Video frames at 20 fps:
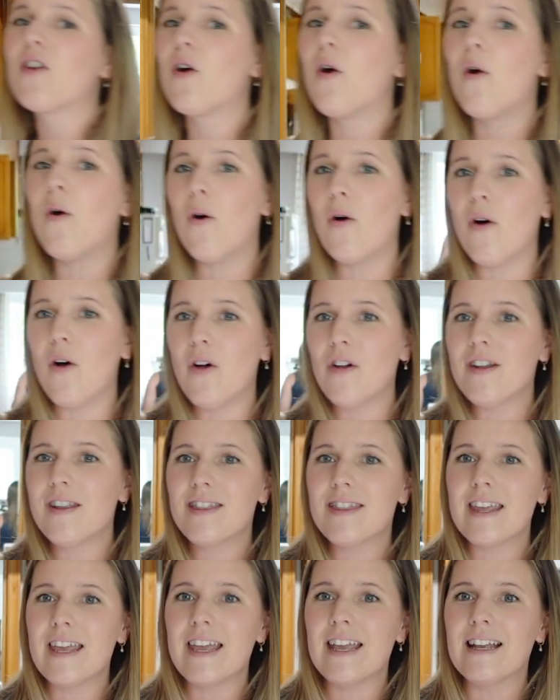cold
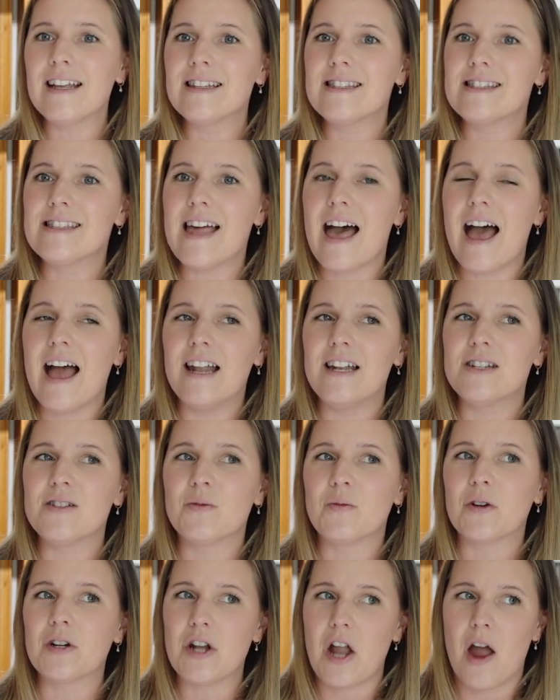things that
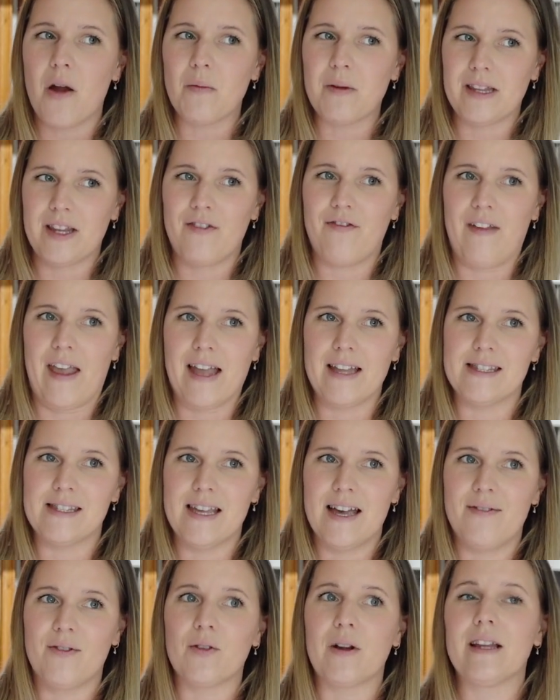we're not really fans
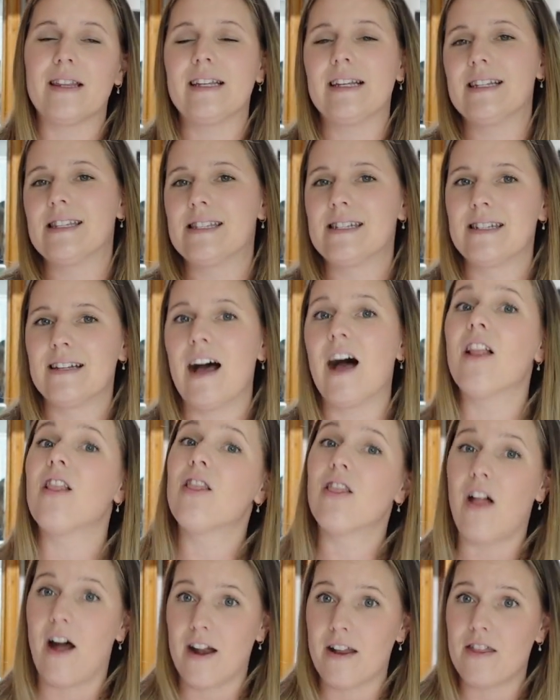of, or at least a
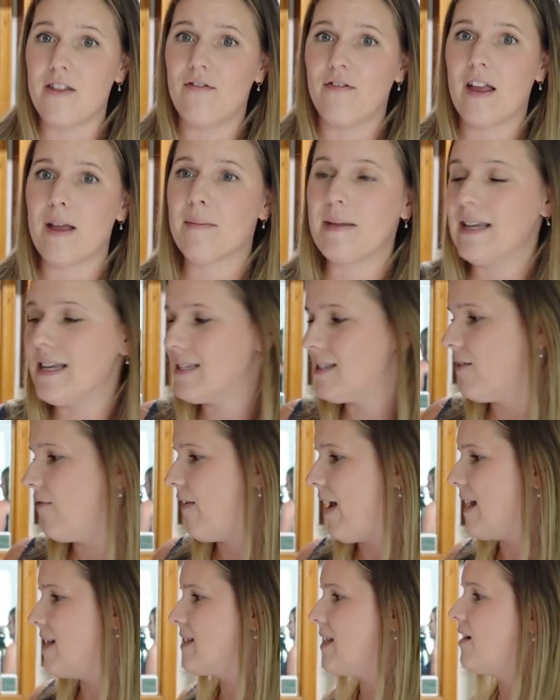lot of the family isn't
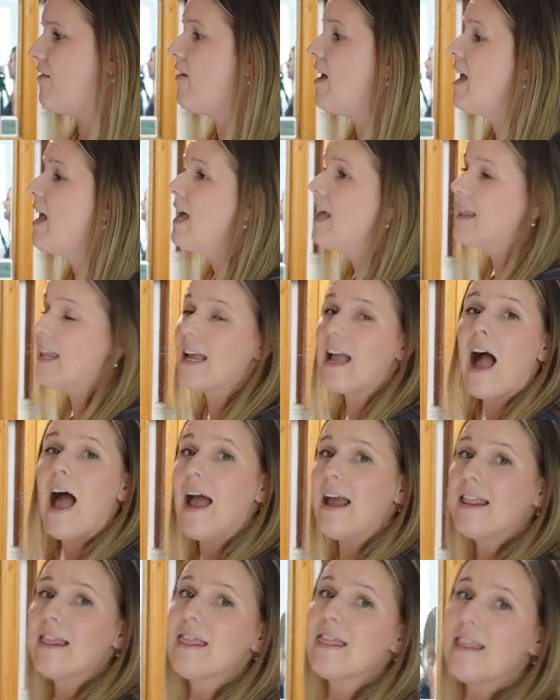fans of. Like,
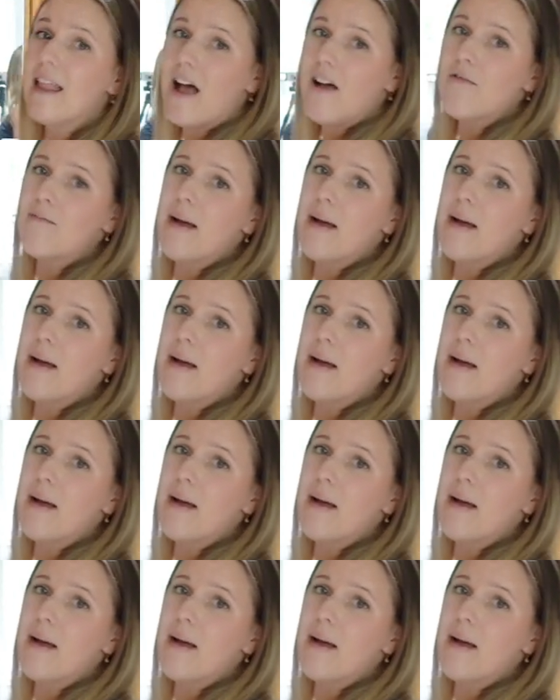I love